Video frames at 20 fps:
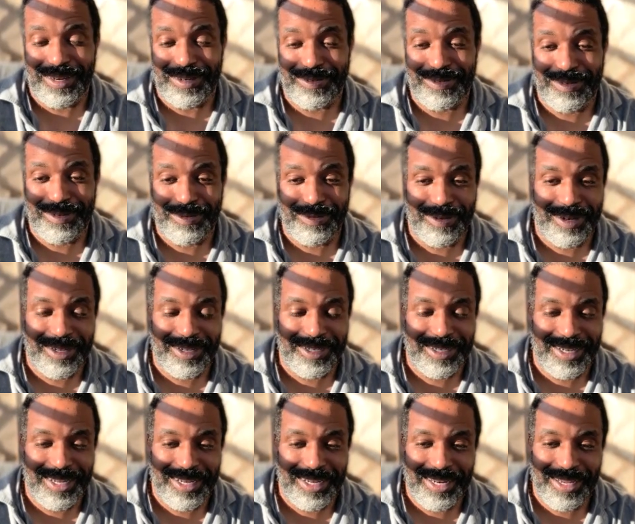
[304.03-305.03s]
with the
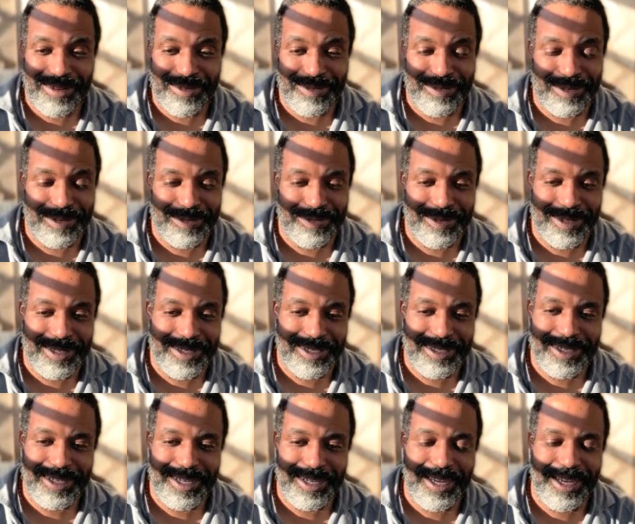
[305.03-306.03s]
world, and everyone
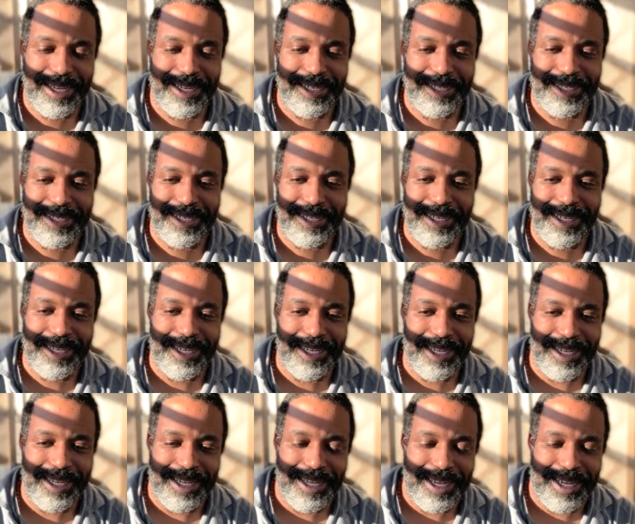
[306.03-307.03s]
wins.
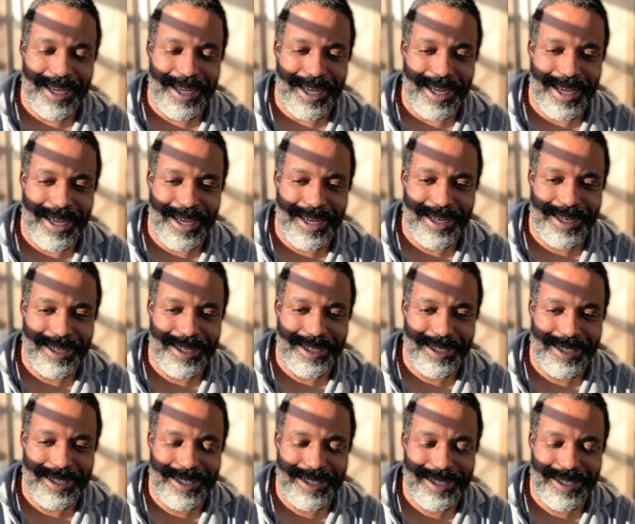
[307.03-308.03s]

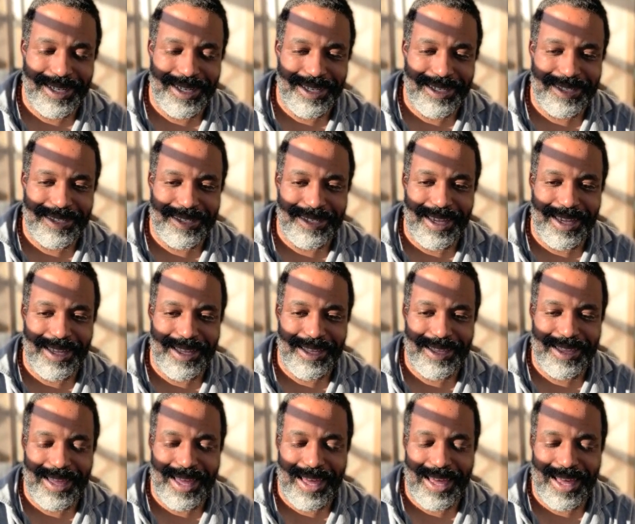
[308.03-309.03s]
And they say
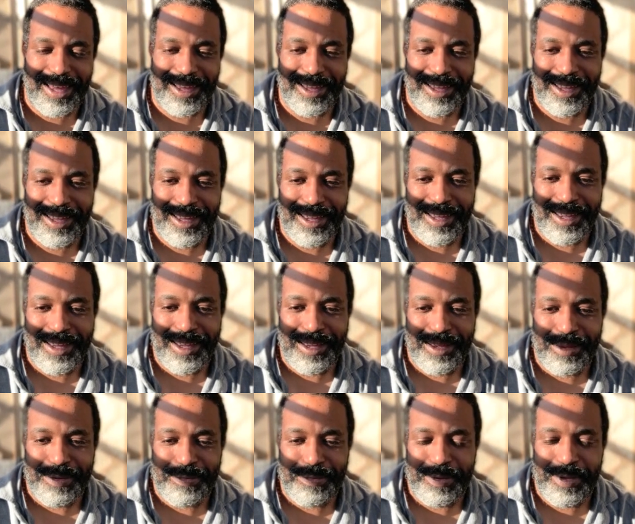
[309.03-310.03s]
that
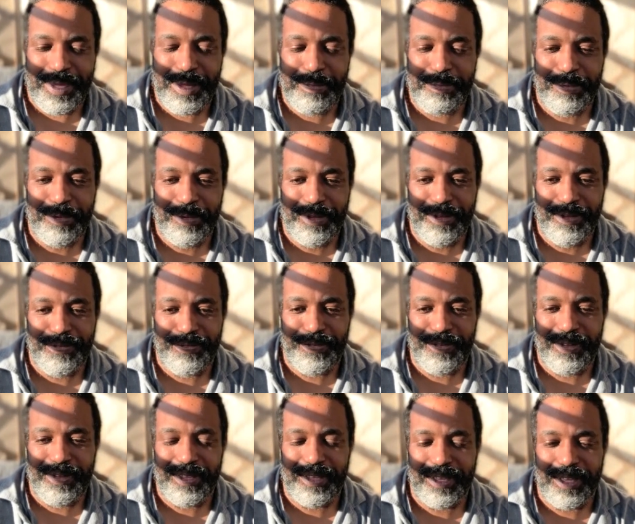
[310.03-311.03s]
people
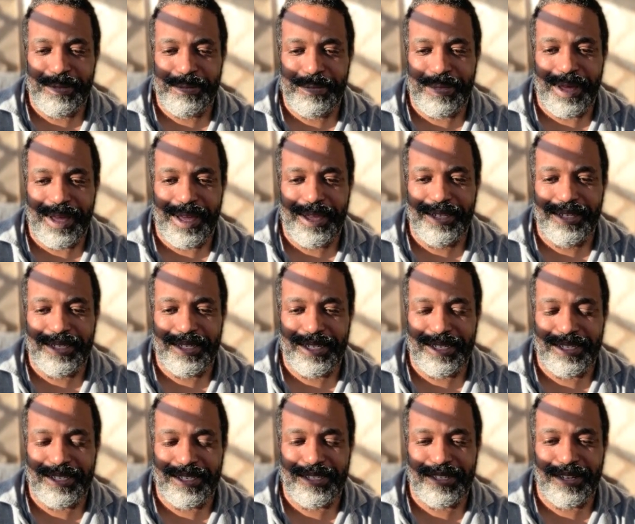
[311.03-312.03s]
feel compelled to
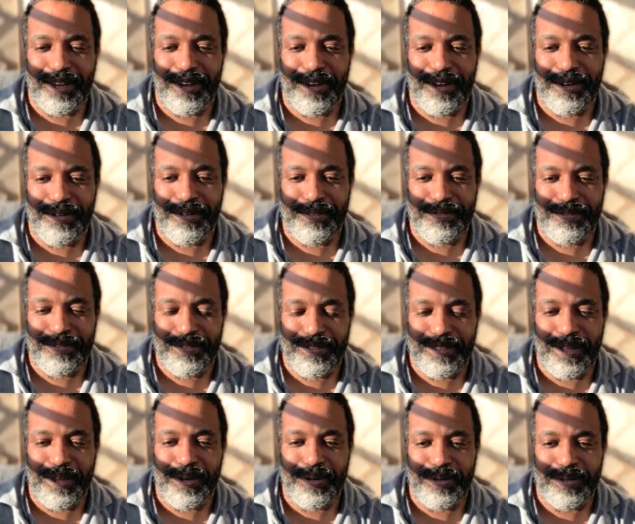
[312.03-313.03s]
serve
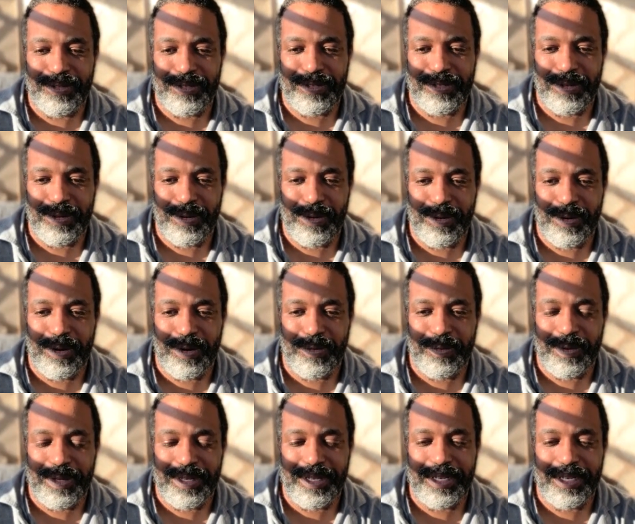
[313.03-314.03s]
those who are
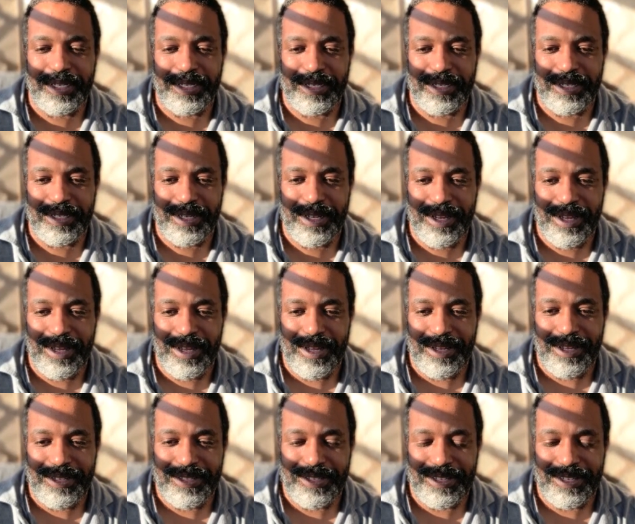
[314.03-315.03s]
willing
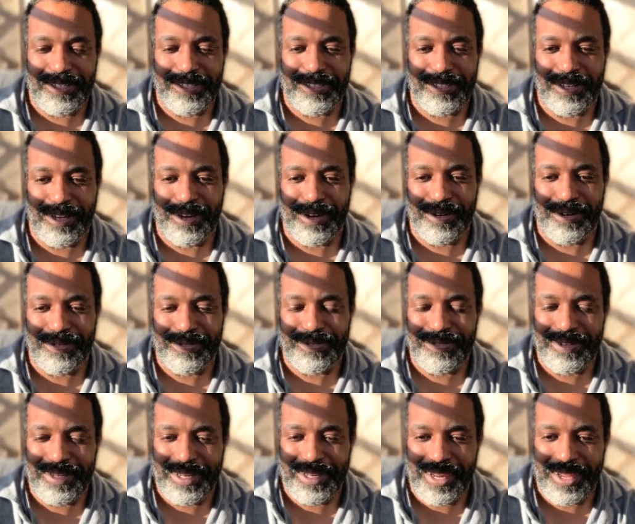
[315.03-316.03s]
to serve,
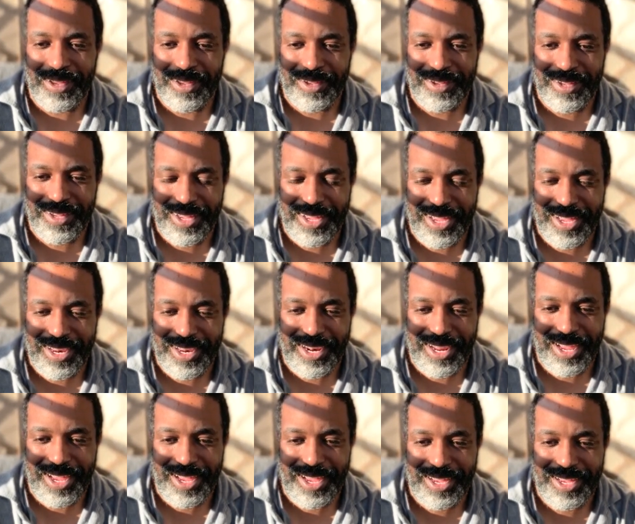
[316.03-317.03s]
and
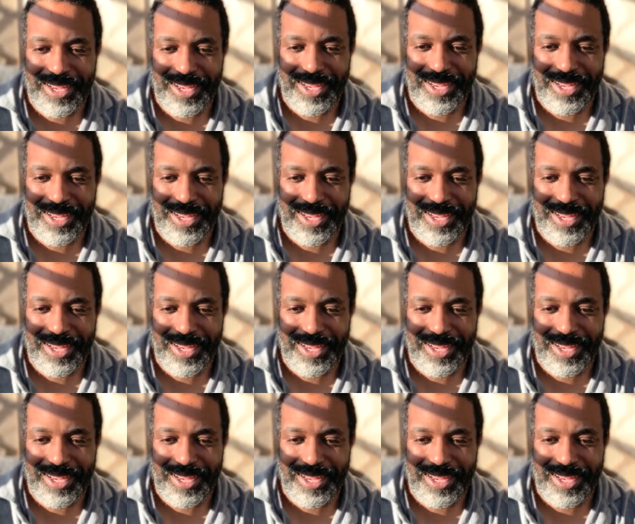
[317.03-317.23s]
I